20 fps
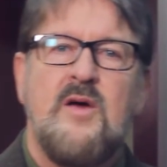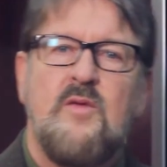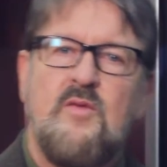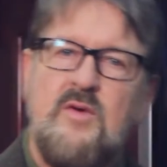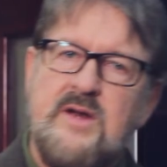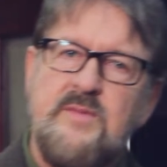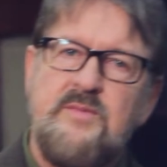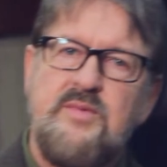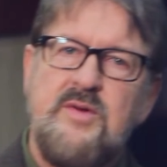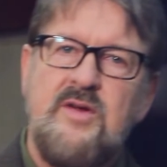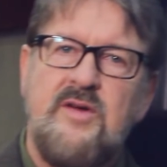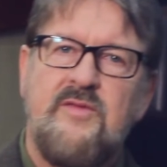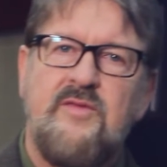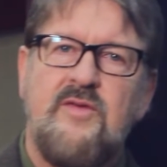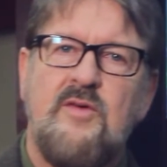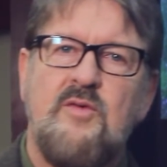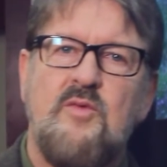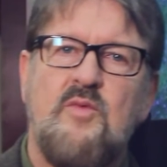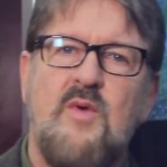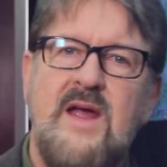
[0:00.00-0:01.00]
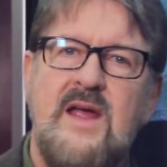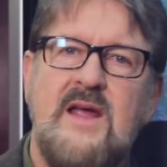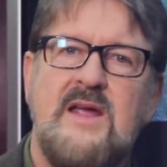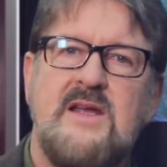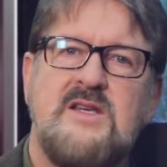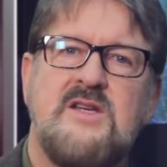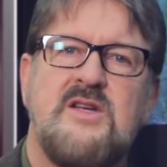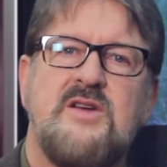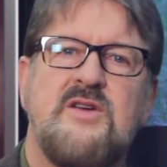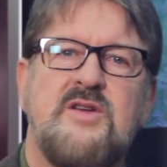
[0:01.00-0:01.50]
What a beautiful way
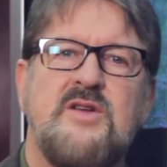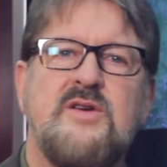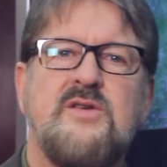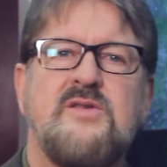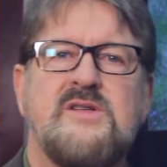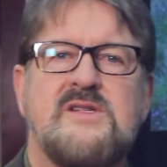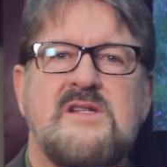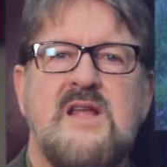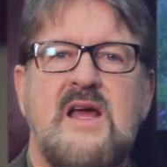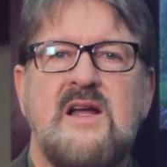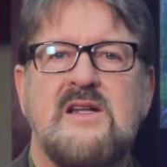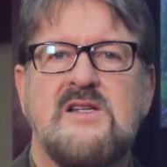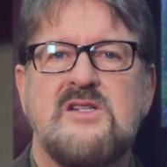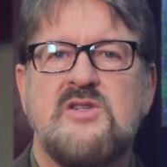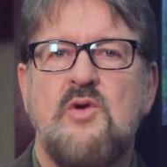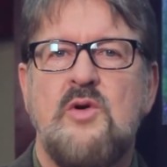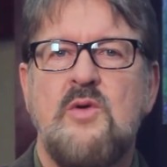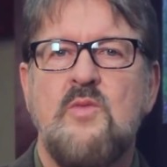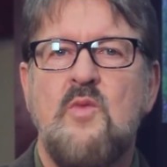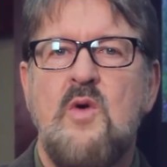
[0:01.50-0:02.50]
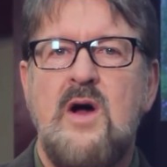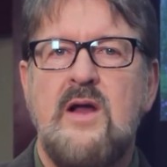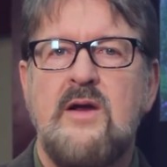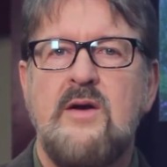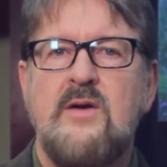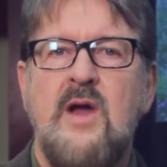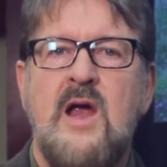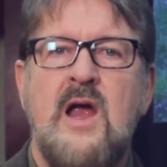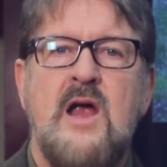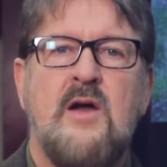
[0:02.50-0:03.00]
to use that
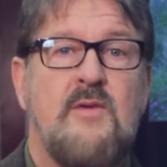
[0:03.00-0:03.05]
stormwater